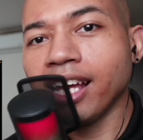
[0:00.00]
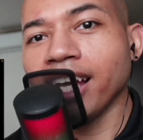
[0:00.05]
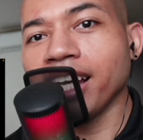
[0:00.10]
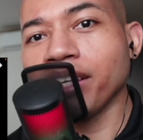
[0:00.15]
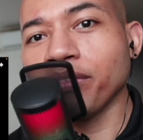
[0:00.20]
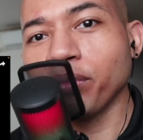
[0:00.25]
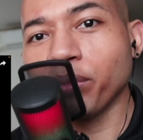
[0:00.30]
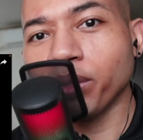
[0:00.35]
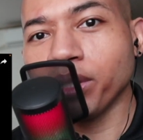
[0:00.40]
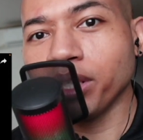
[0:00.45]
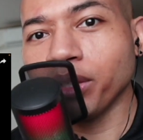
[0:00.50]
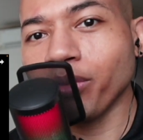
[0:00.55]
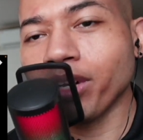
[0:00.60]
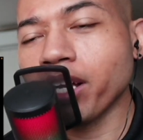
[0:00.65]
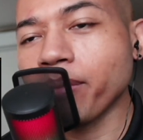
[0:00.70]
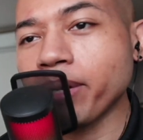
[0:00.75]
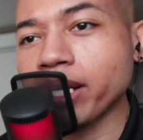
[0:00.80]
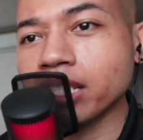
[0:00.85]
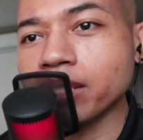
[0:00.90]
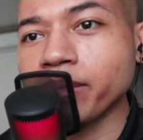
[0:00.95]
Hi everyone, welcome
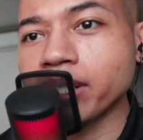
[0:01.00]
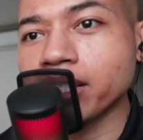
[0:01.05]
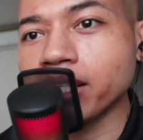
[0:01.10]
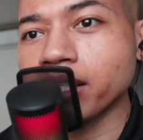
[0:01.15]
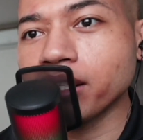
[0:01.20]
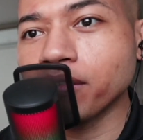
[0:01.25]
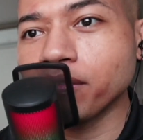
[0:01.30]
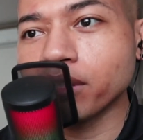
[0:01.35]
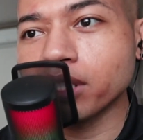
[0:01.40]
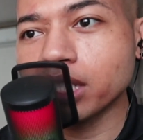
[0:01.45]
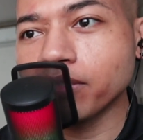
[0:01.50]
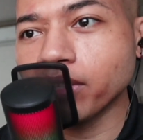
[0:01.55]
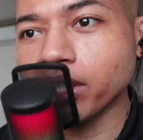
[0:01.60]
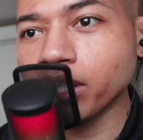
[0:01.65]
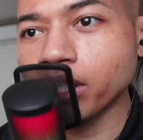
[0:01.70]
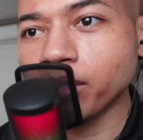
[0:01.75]
back to my channel. For this video,